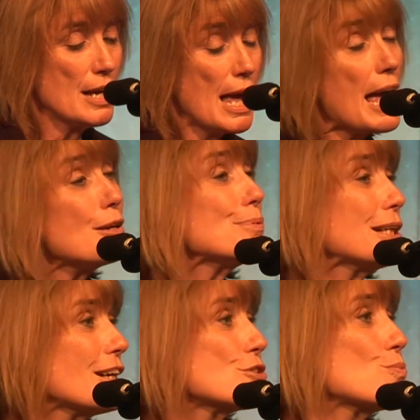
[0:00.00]
And
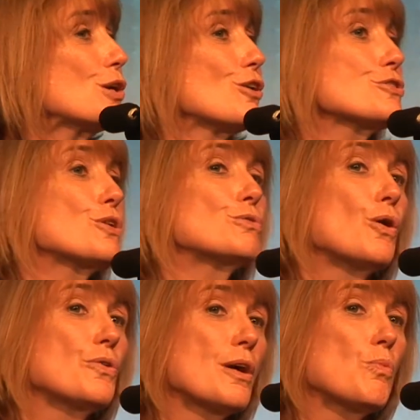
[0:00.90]
because we also
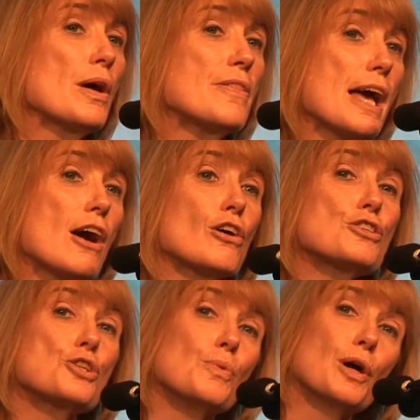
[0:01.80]
know that when they are
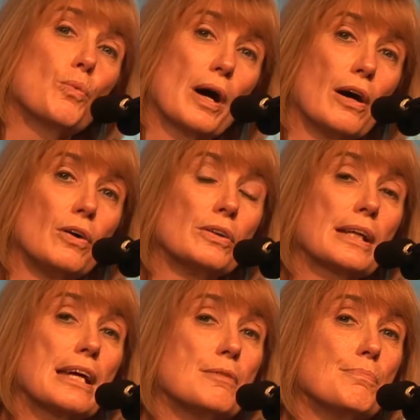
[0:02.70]
doing well,
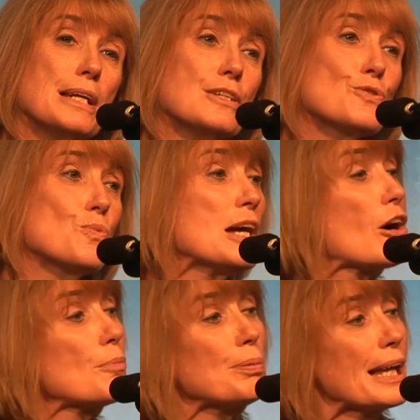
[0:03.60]
it means we
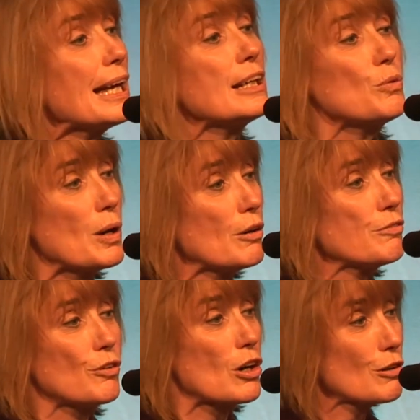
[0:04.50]
are planning well
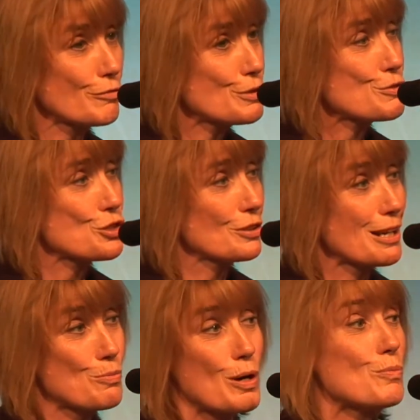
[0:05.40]
for our future.
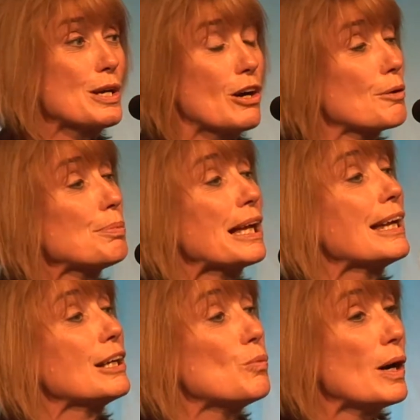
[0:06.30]
And when we are
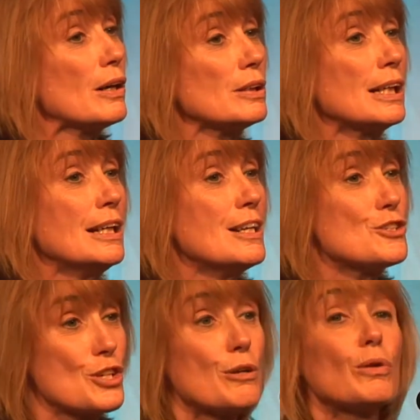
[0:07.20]
planning well,
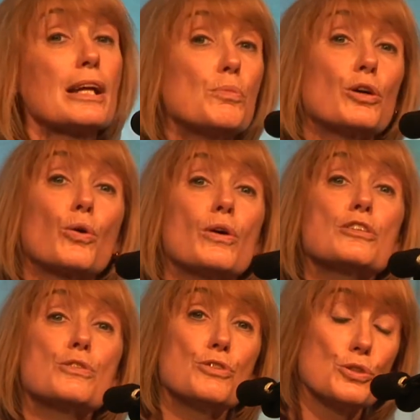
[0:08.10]
generally we're going
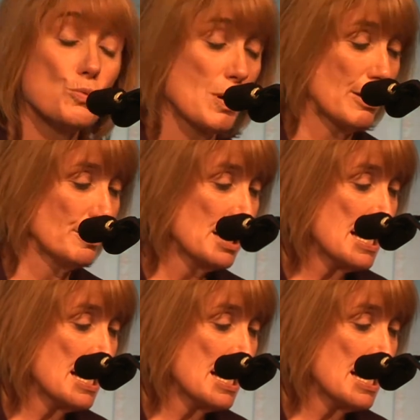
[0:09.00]
to do well.